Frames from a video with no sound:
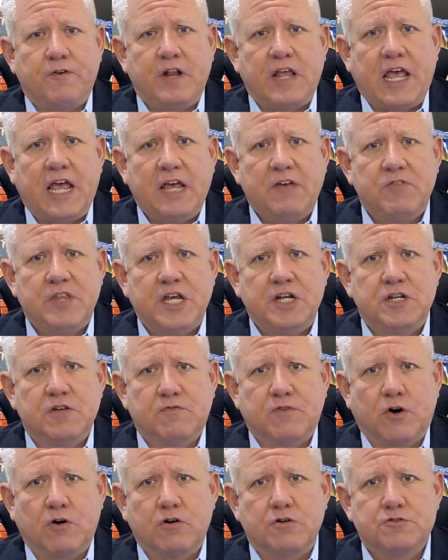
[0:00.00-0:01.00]
have they
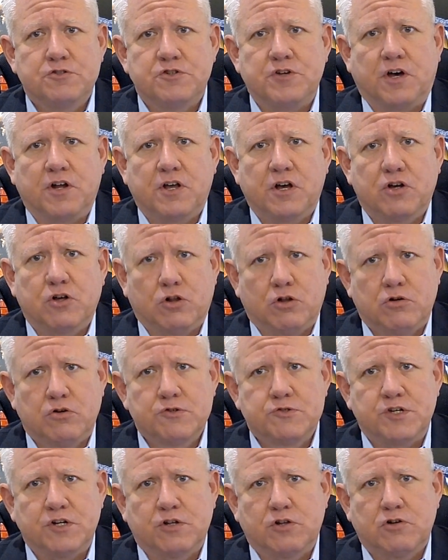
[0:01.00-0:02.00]
diverged on a
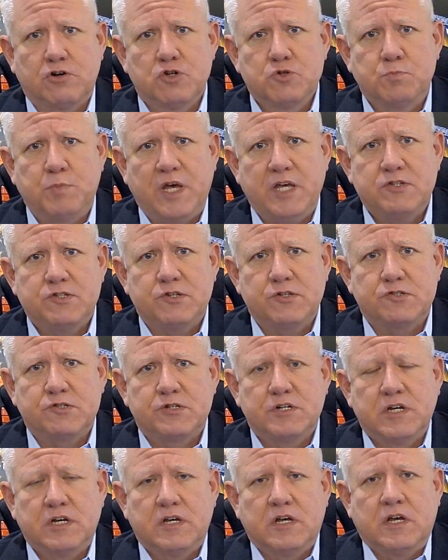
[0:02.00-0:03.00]
close-to-close basis
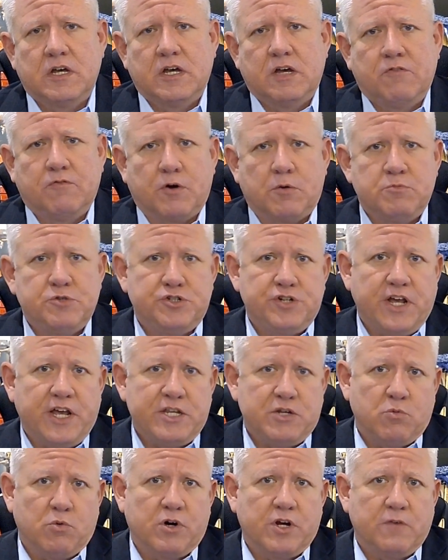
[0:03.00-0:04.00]
from
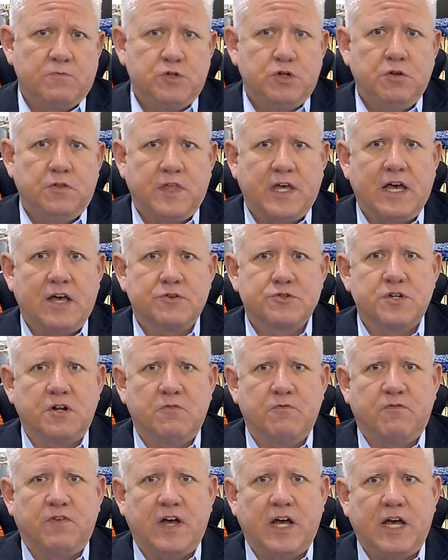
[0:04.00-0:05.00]
January of
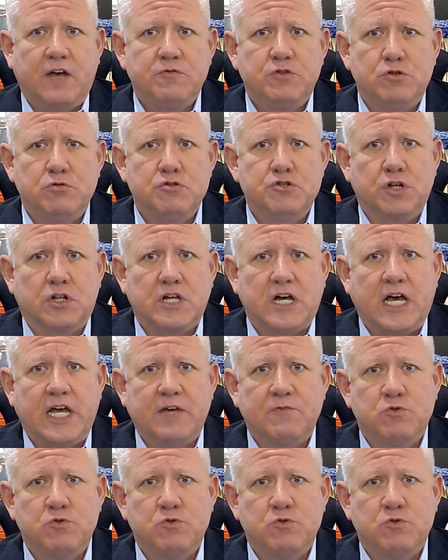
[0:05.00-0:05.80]
2005 to July of